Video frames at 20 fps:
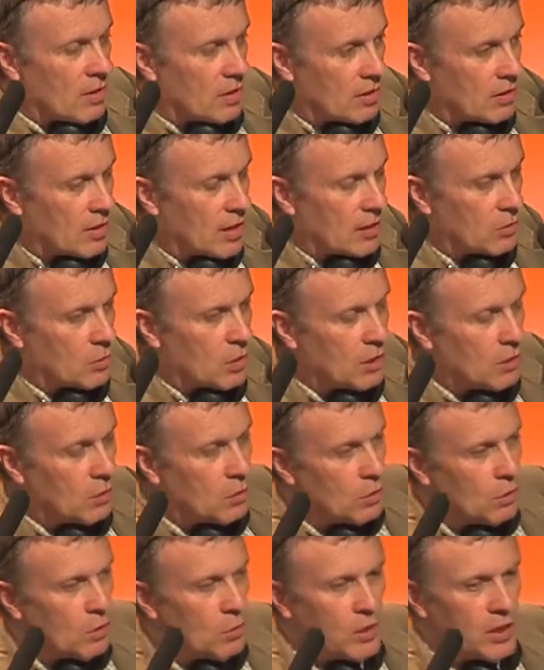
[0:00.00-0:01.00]
Yeah,
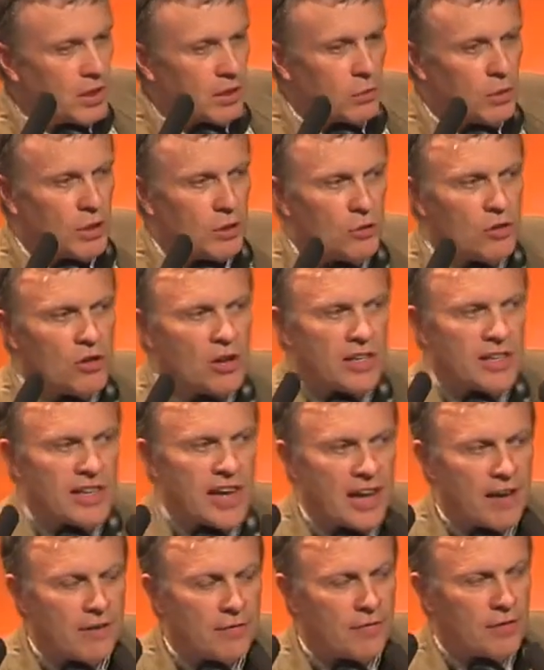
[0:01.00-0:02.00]
we do not
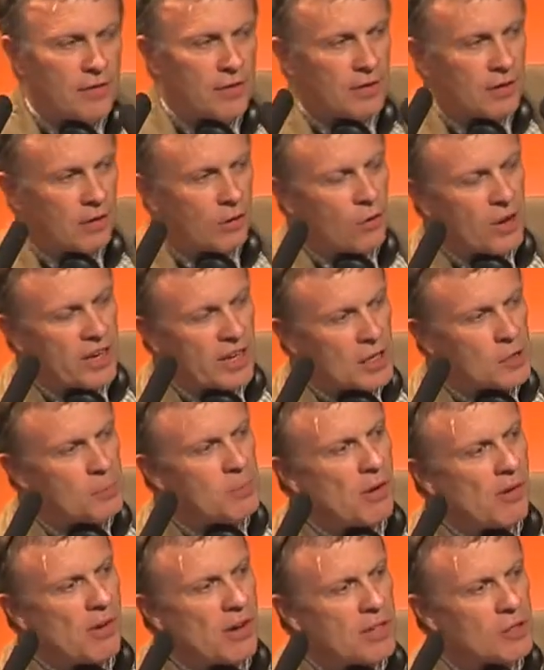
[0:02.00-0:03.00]
have a great
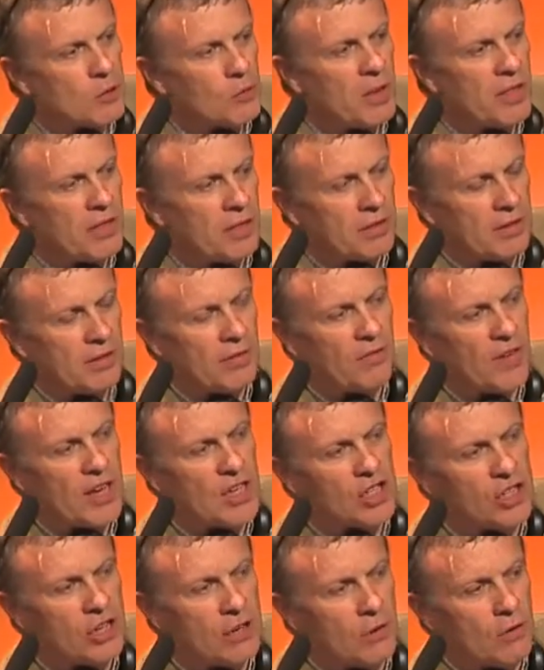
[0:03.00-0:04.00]
experience with
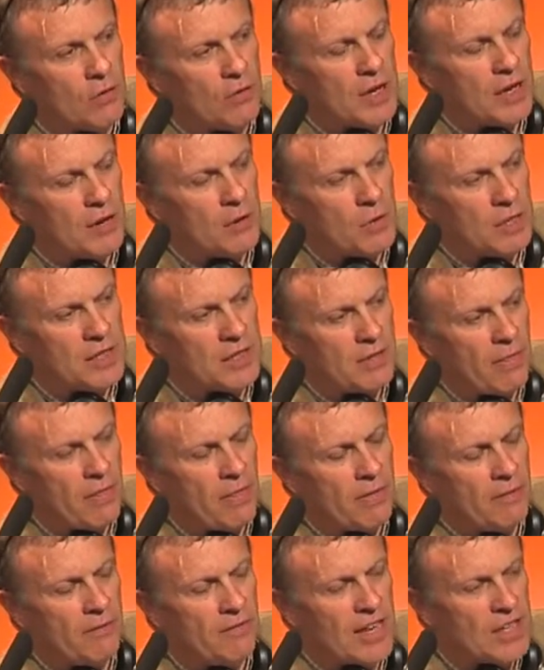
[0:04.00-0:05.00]

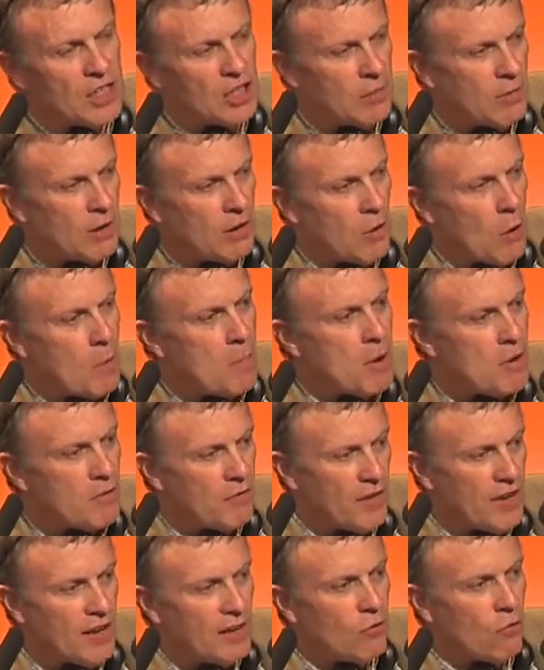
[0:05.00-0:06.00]
vegetable open
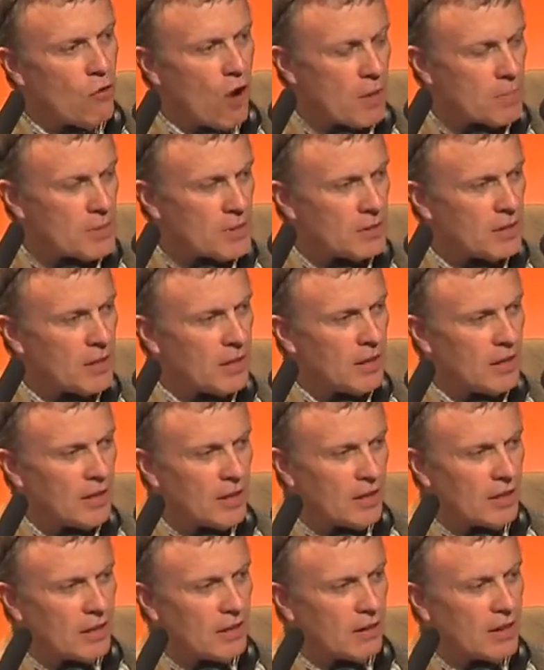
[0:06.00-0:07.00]
field crops.
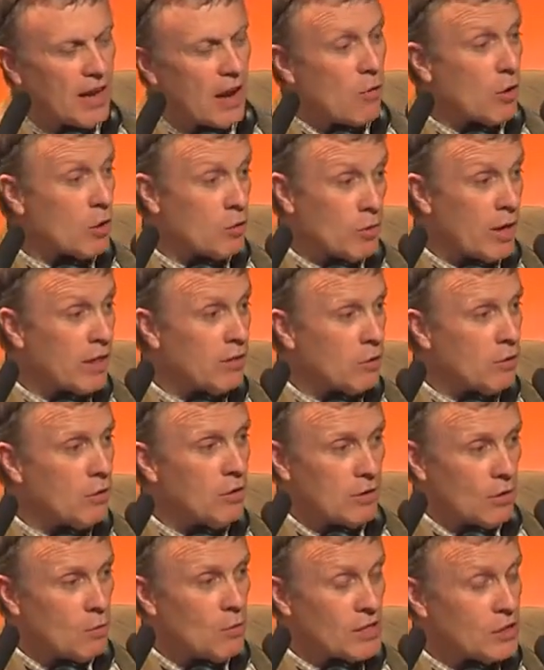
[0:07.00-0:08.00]
Carrot
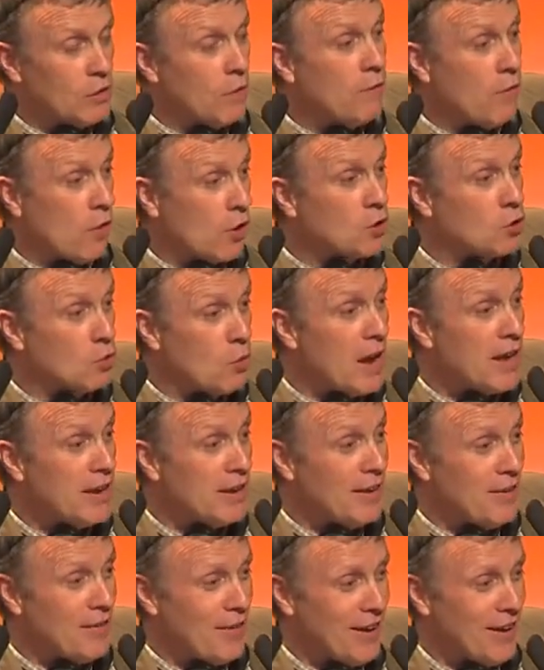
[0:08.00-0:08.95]
was the first one.